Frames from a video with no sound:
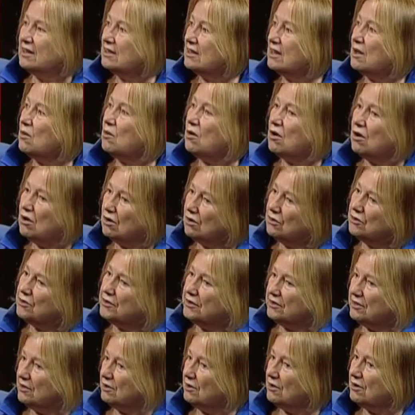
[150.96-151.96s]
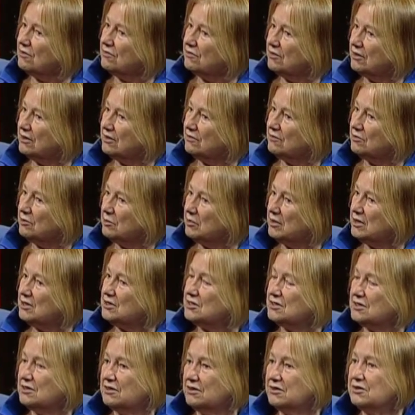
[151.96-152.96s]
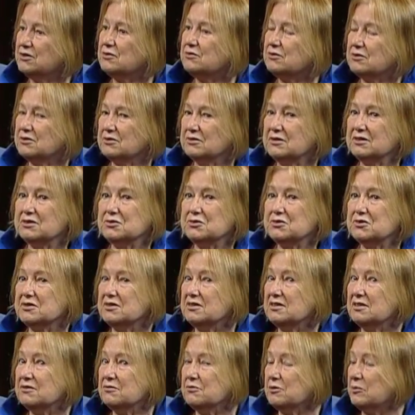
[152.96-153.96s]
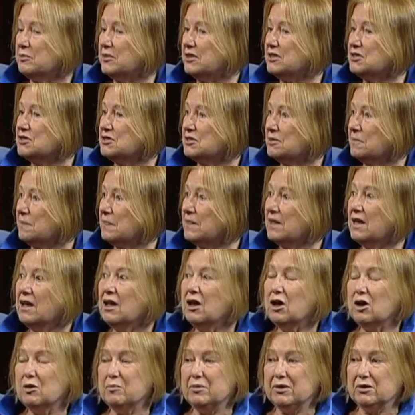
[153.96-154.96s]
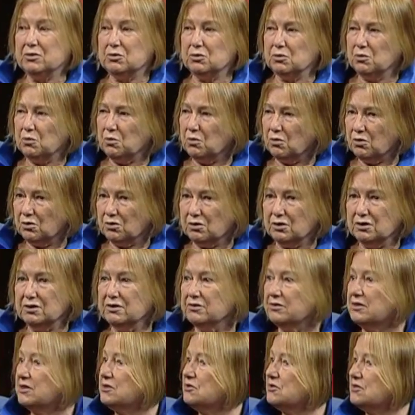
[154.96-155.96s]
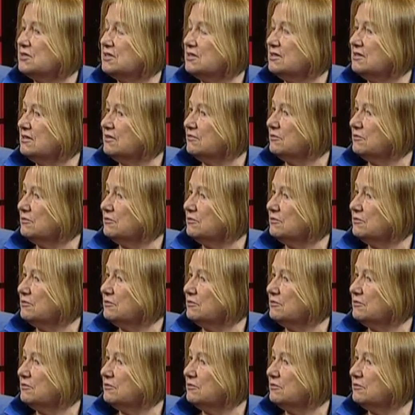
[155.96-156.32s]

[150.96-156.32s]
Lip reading: and how hungry they are for information. They're interested in information about the world, they're interested in